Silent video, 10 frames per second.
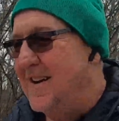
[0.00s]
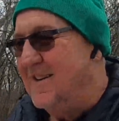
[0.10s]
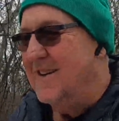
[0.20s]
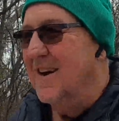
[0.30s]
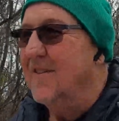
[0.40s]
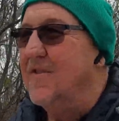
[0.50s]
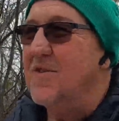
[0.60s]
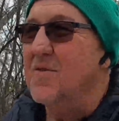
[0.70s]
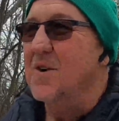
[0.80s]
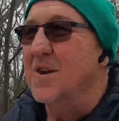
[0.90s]
he's had a
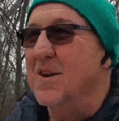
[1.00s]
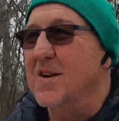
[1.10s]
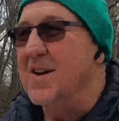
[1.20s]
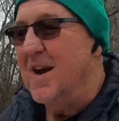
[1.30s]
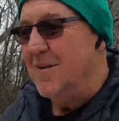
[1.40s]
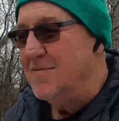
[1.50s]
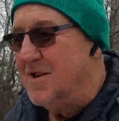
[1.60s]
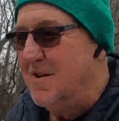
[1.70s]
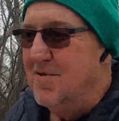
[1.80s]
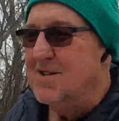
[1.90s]
few really good
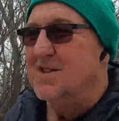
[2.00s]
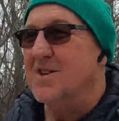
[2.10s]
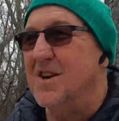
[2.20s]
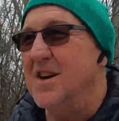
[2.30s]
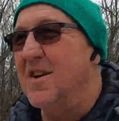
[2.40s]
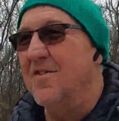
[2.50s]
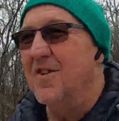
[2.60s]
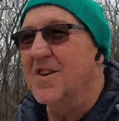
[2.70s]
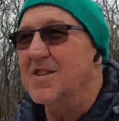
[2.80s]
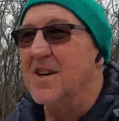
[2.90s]
games. He wasn't good enough
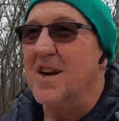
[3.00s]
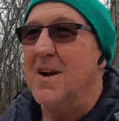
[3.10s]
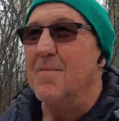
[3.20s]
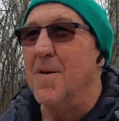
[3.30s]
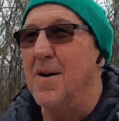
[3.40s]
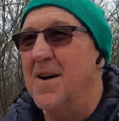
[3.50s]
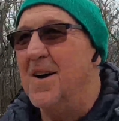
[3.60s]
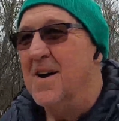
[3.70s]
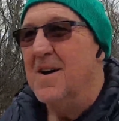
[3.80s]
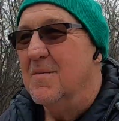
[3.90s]
for us to keep,
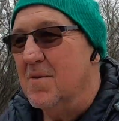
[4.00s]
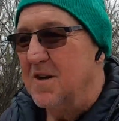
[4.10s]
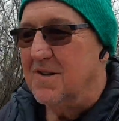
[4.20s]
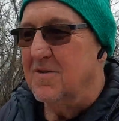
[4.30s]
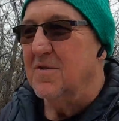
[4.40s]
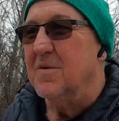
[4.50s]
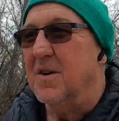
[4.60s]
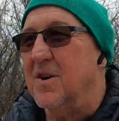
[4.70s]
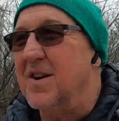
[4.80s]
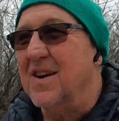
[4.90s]
but he's doing
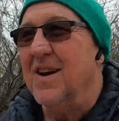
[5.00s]
good